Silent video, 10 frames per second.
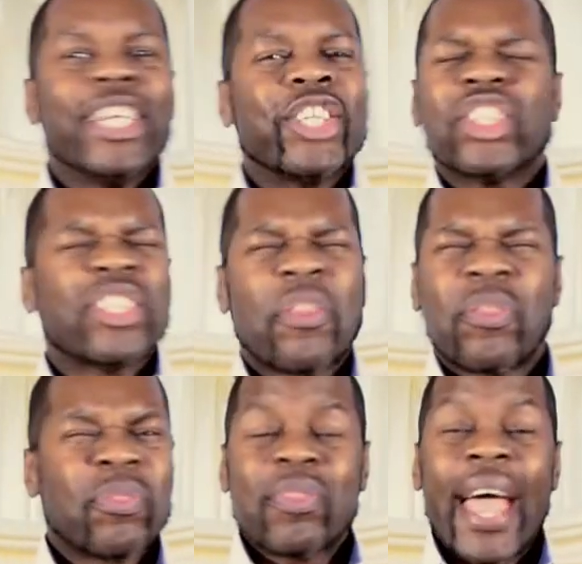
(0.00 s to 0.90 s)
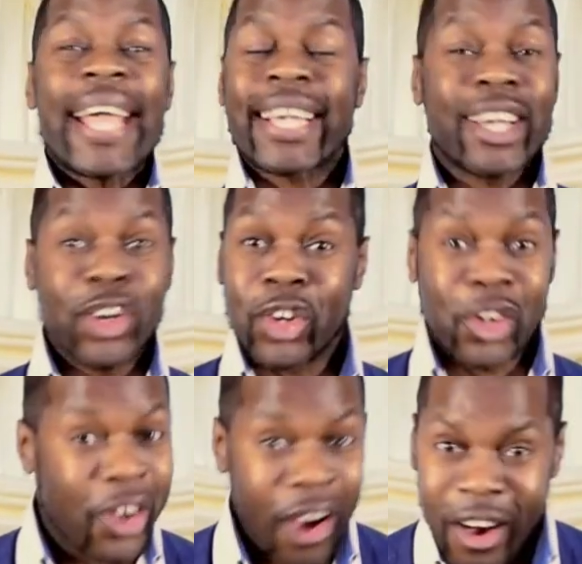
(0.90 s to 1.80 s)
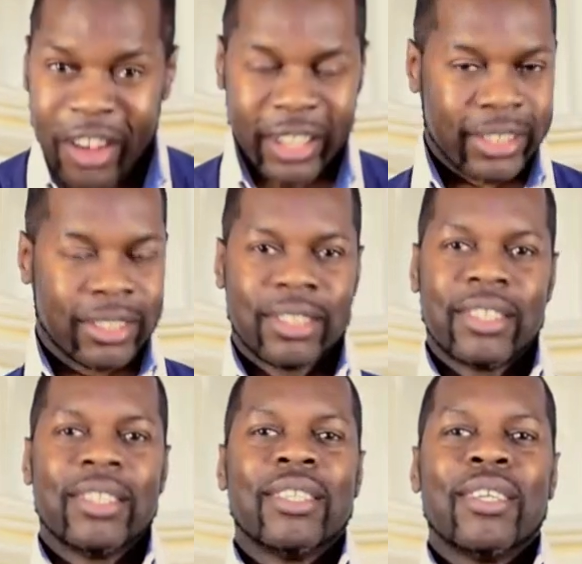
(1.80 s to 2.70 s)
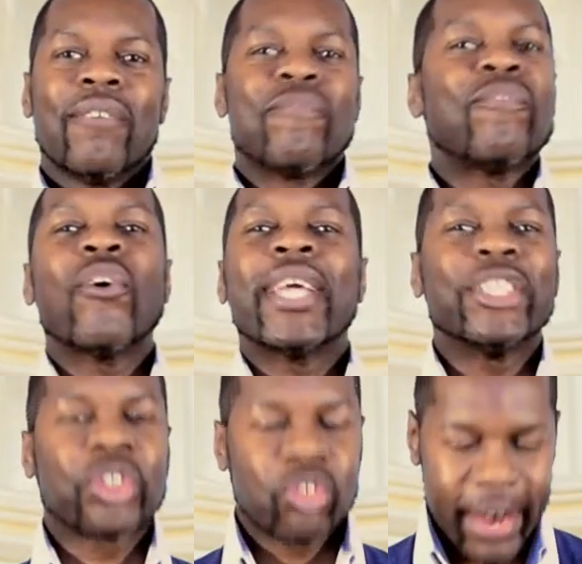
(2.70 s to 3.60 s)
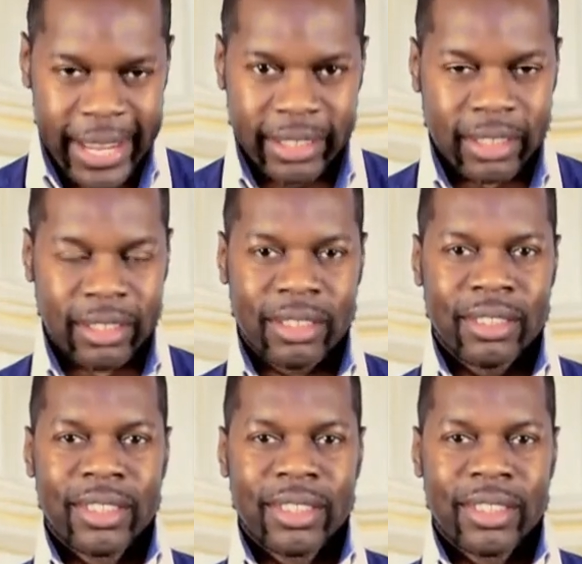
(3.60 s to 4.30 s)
just to thank God for his grace.